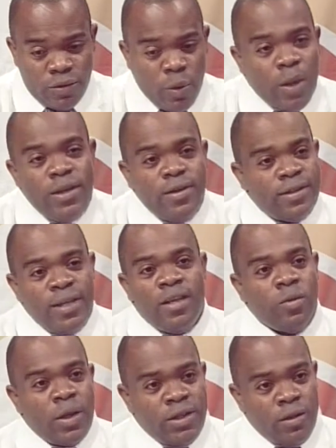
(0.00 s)
what you see is
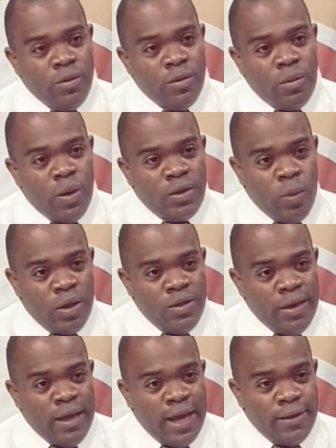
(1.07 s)
what you
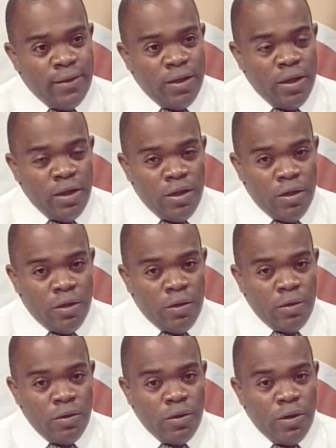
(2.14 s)
get, you
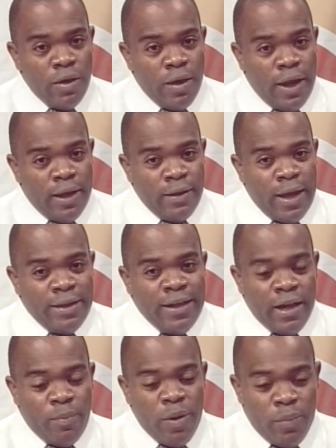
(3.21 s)
know. And I
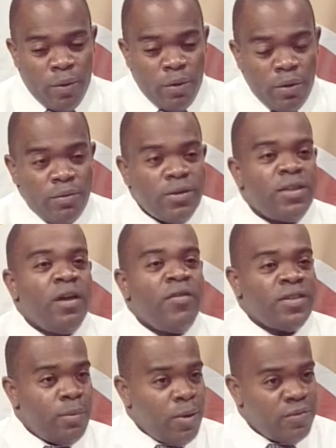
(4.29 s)
tell people,
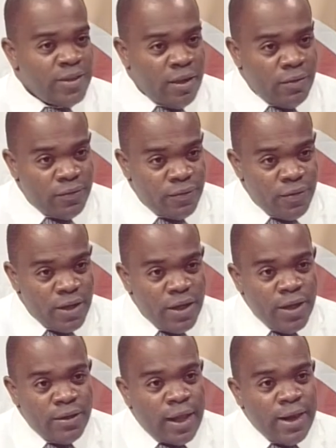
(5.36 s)
service above self.
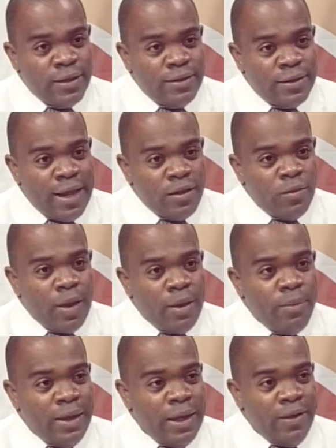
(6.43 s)
That is what I
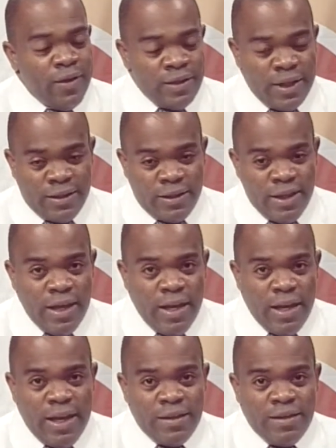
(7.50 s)
believe. It
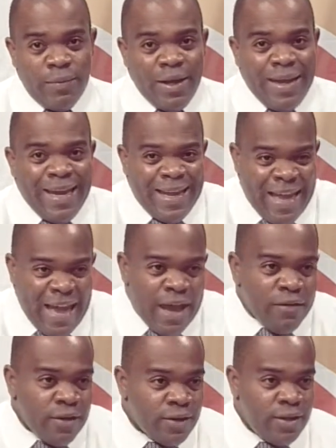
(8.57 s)
is something
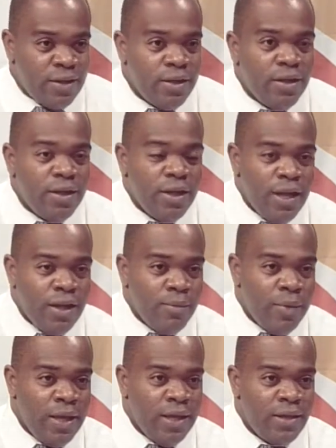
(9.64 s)
inherent in
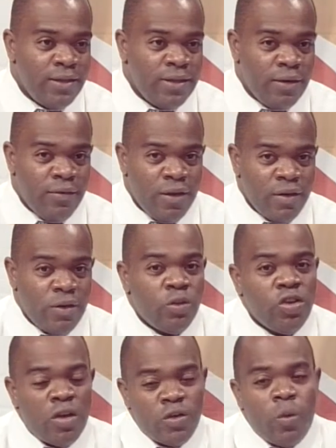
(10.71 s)
me, Silveria, to
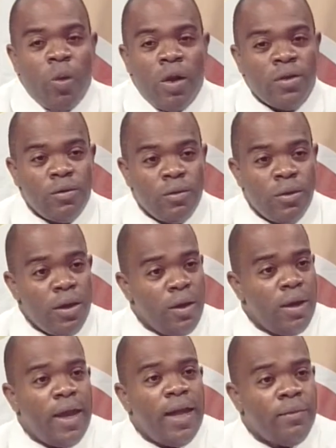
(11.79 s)
just want to
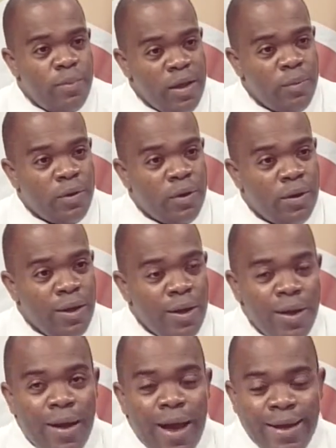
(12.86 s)
help people.
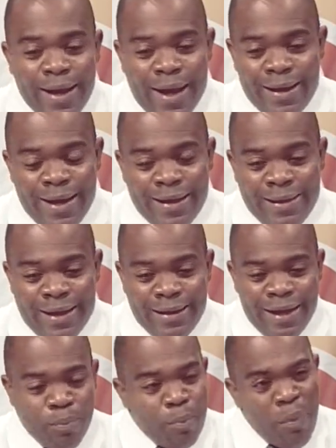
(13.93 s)

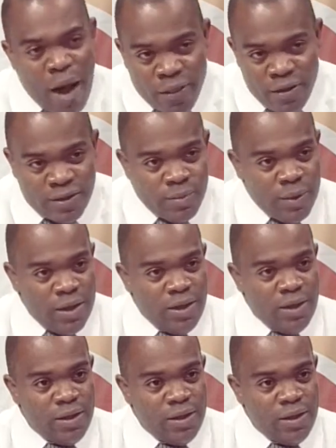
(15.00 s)
It bothers me,